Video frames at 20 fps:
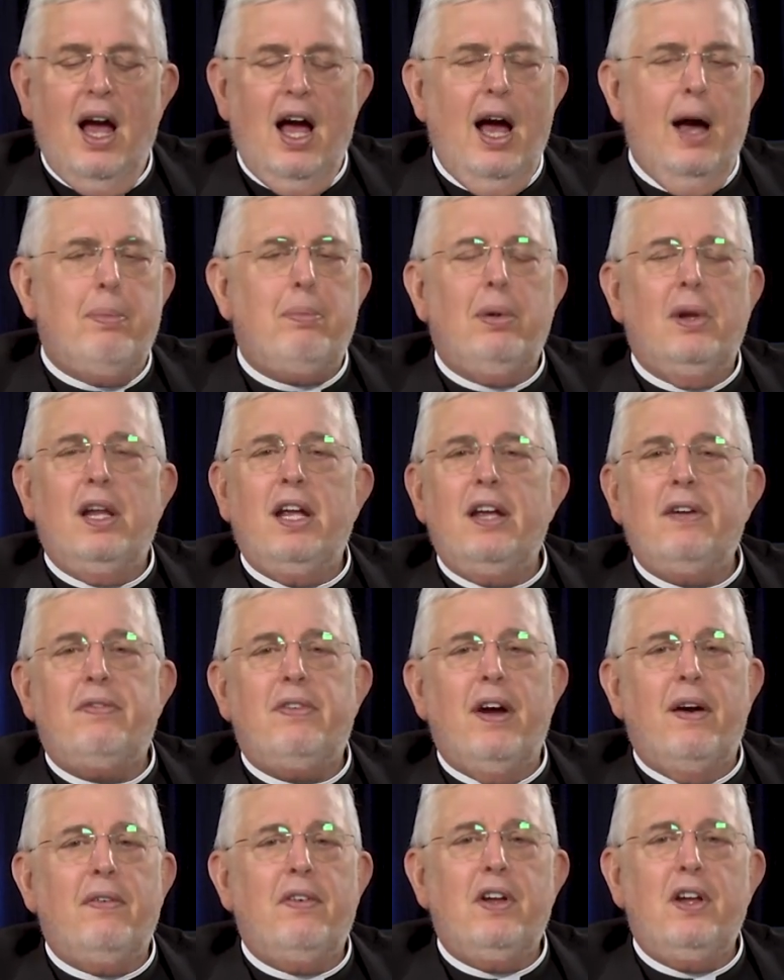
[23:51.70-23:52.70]
I believe
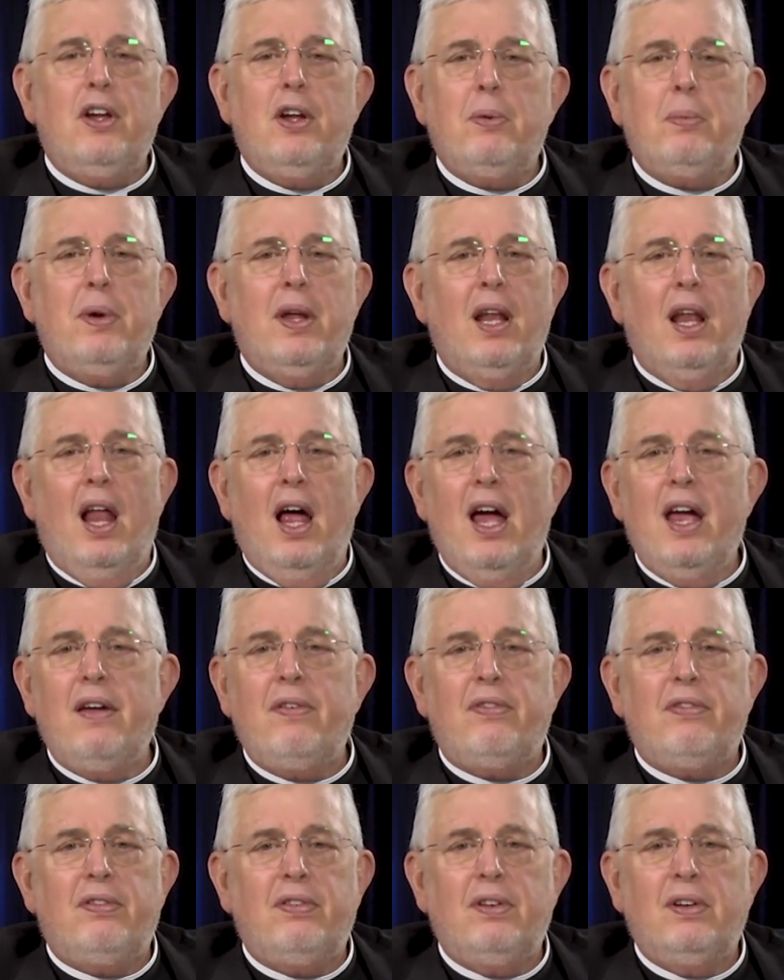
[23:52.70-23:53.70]
every human
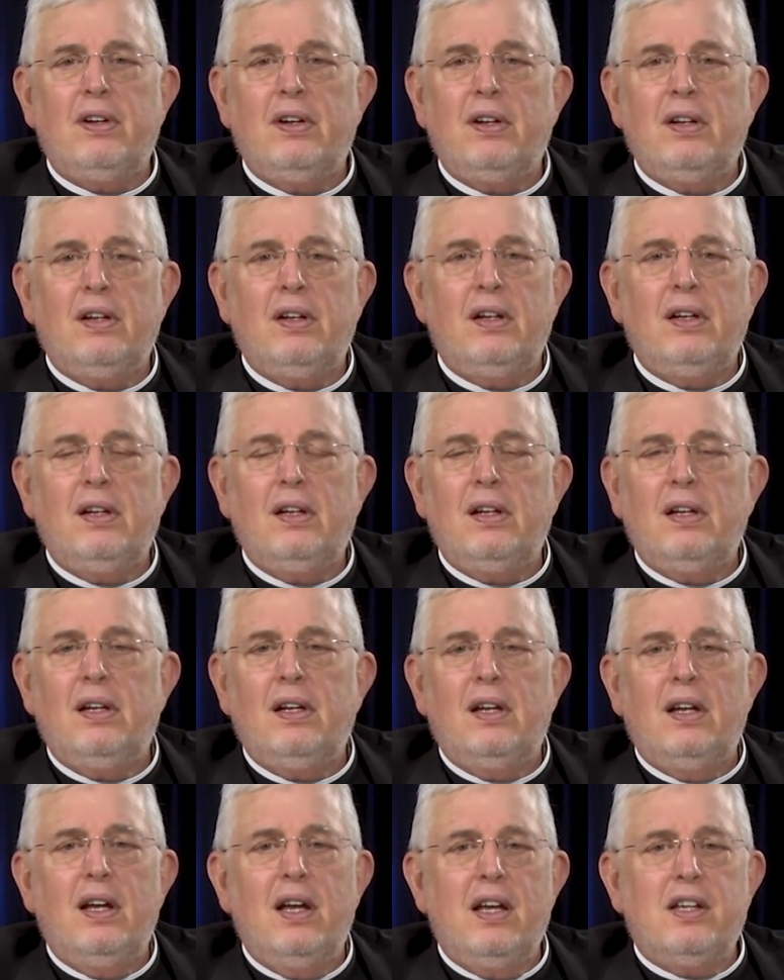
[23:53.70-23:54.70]
life
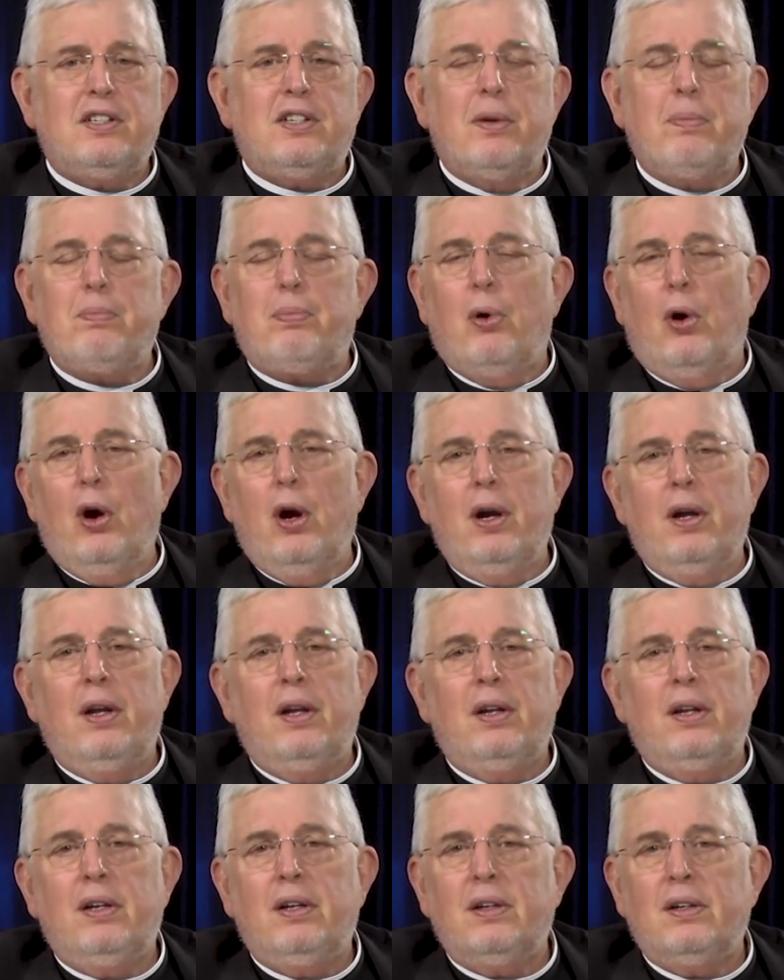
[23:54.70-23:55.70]
is
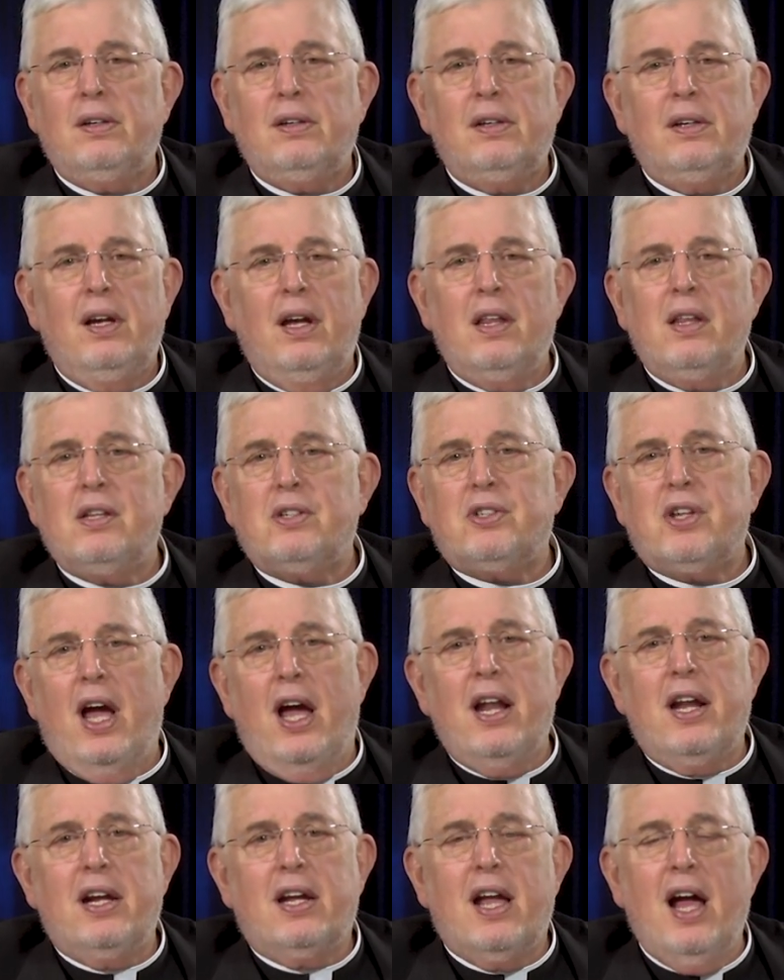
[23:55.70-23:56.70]
important in the
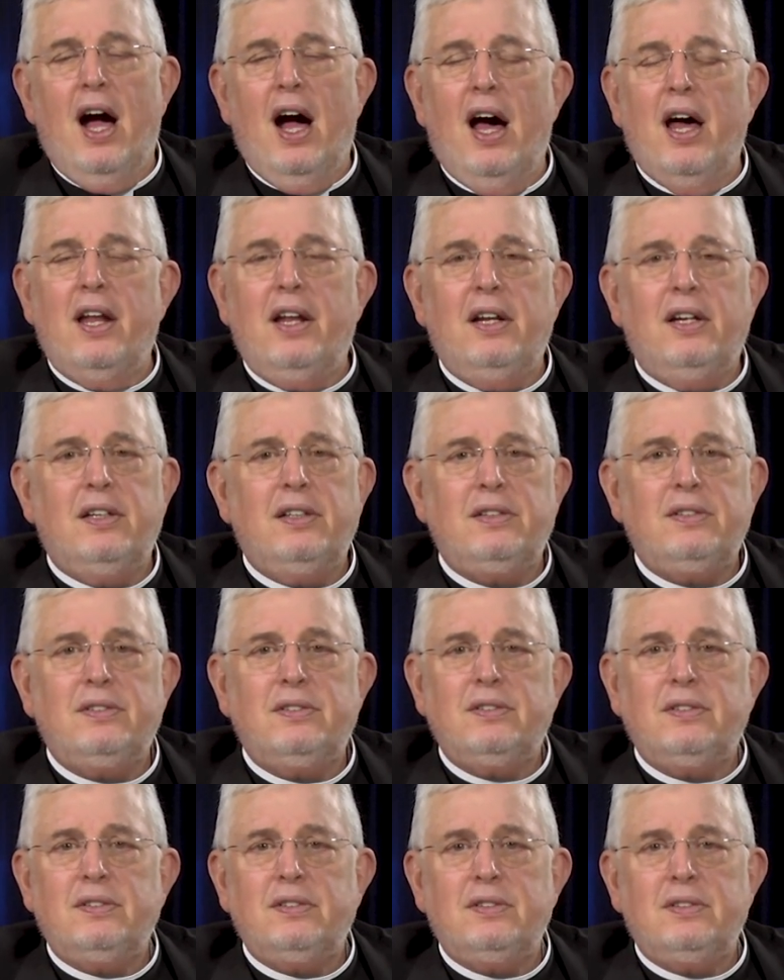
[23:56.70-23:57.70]
sight of God.
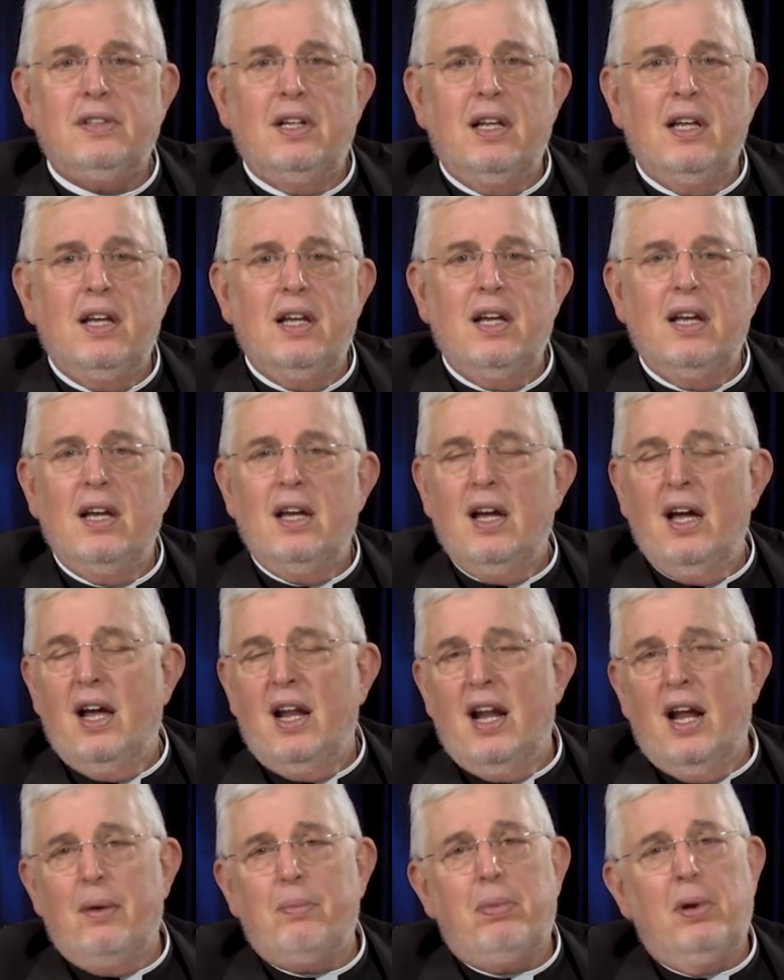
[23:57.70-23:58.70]

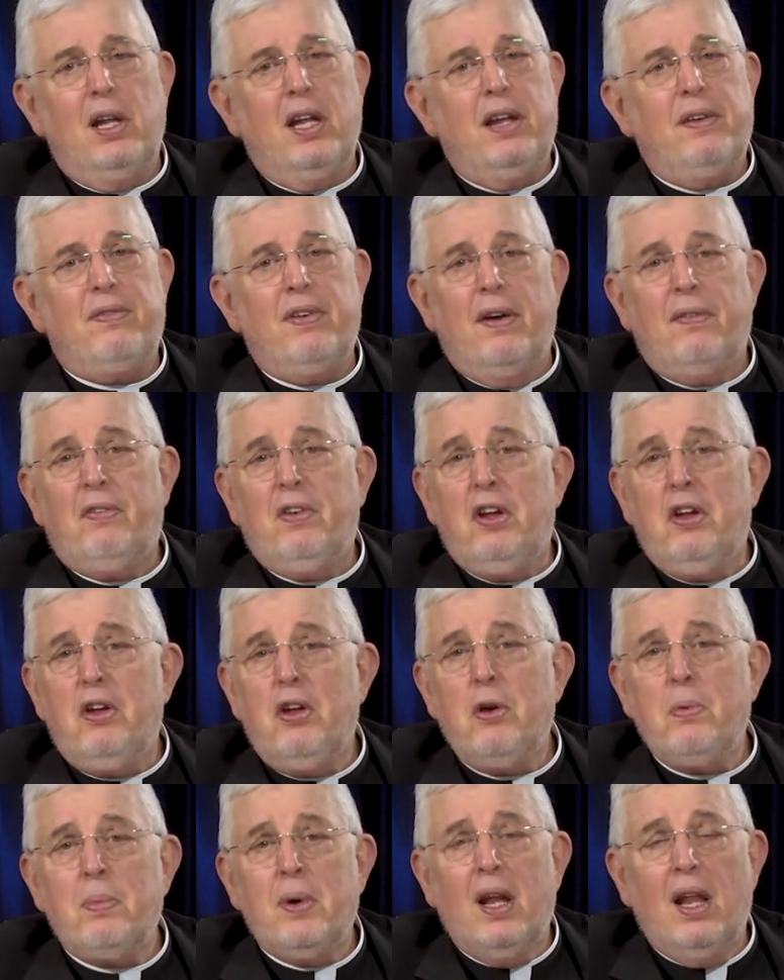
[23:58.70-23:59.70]
And I believe every
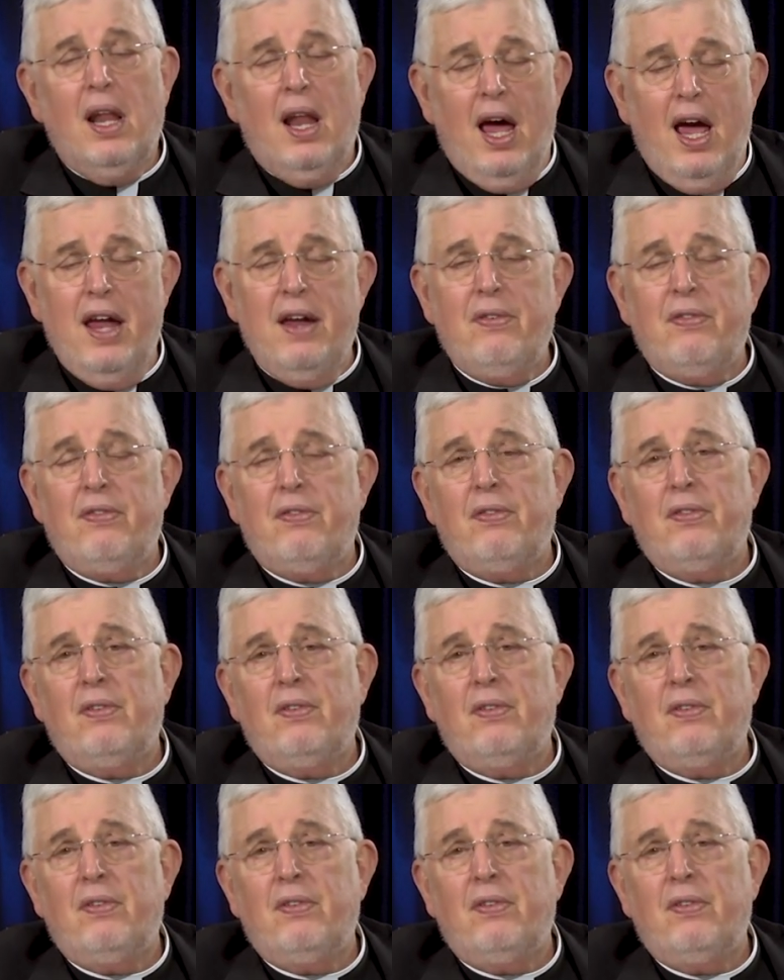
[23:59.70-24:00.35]
human life